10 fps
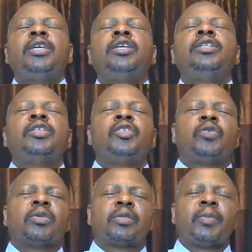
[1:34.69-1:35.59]
In
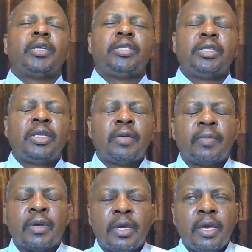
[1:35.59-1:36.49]
Yeshua's mighty
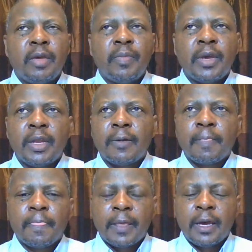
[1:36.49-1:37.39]
name, amen
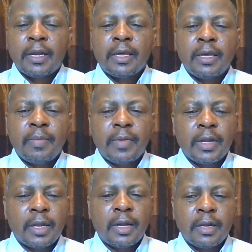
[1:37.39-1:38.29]
and
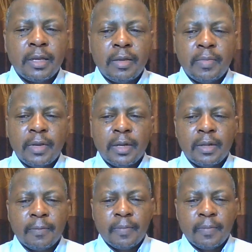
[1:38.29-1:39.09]
amen and amen.